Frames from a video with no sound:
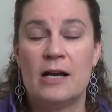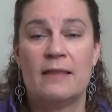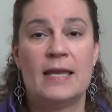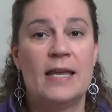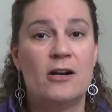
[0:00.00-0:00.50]

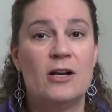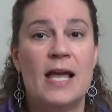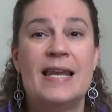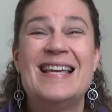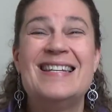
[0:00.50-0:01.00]
on the
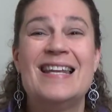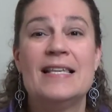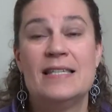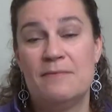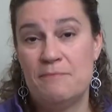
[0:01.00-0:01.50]
internet, it
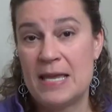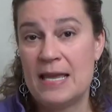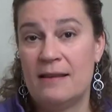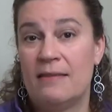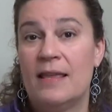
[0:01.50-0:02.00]
doesn't
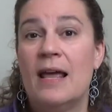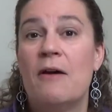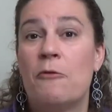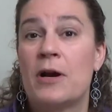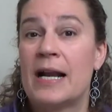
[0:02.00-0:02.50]
mean
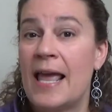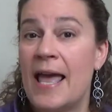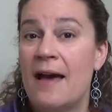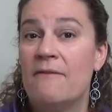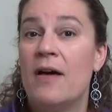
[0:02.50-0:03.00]
that we're going to
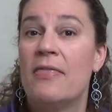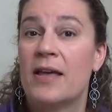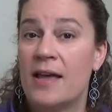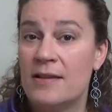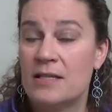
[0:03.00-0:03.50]
have
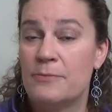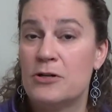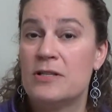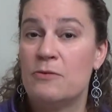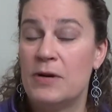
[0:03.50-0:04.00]
the
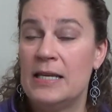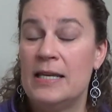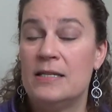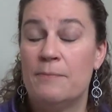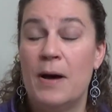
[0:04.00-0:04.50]
customers that we
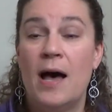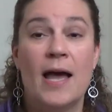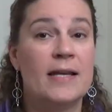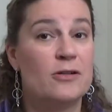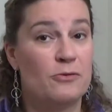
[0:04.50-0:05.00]
need to
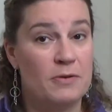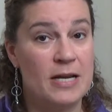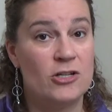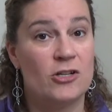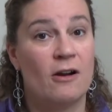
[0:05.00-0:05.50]
buy to
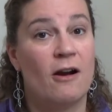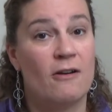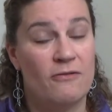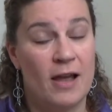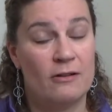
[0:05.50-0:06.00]
reach
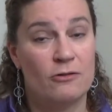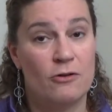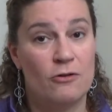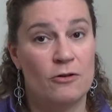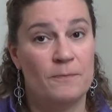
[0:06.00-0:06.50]
our final
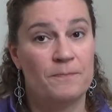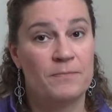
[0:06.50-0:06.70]
goal.